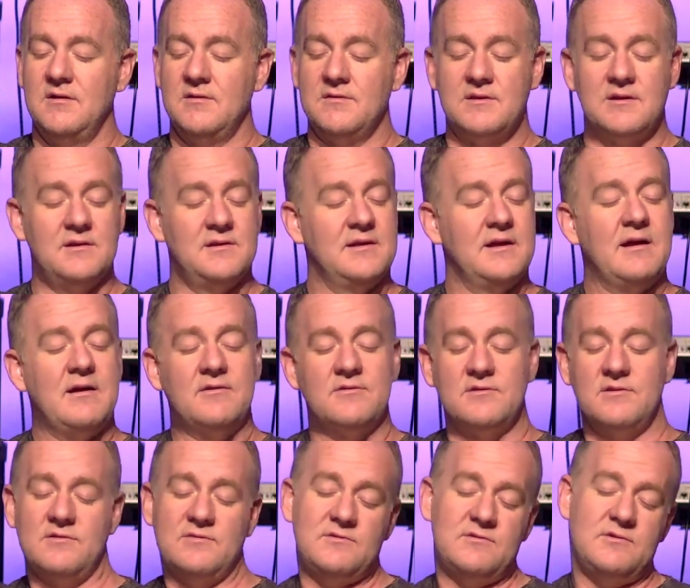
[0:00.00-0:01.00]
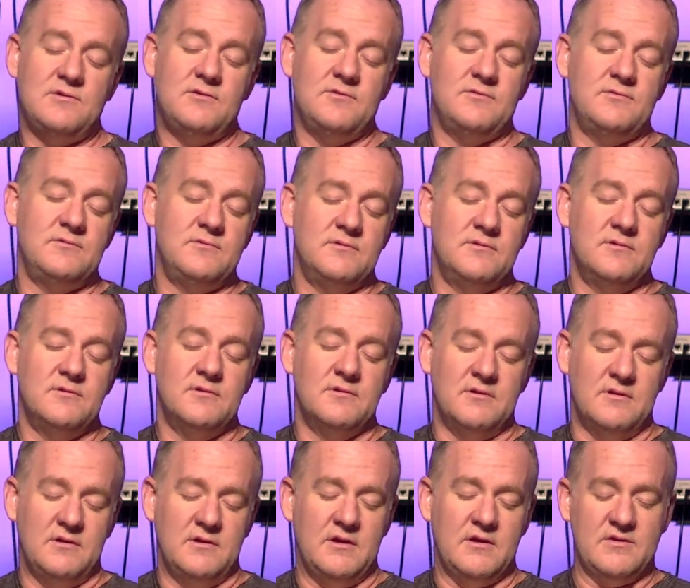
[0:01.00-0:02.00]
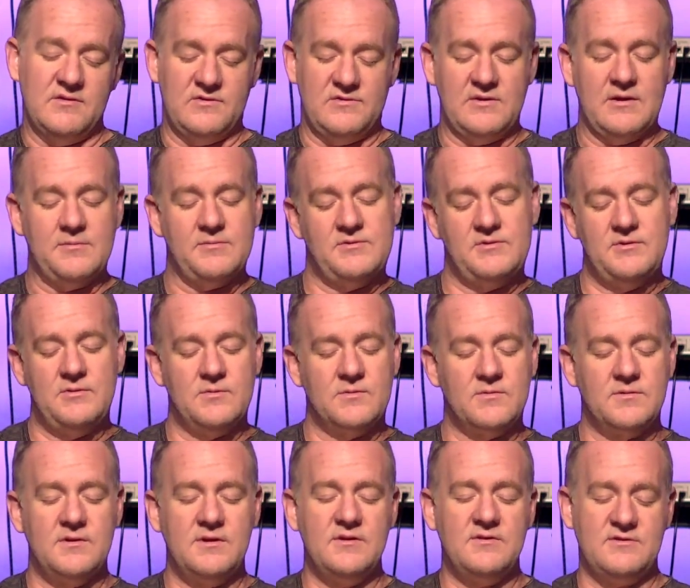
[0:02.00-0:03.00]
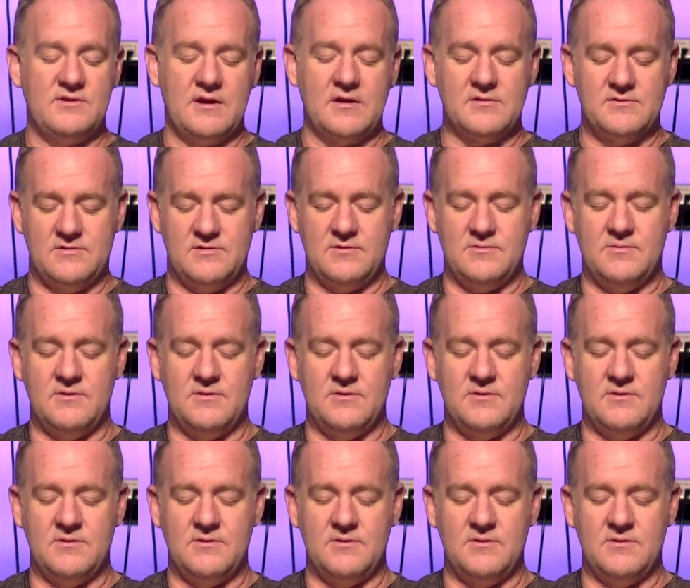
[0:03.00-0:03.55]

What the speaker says: that allows us to accept you or reject you.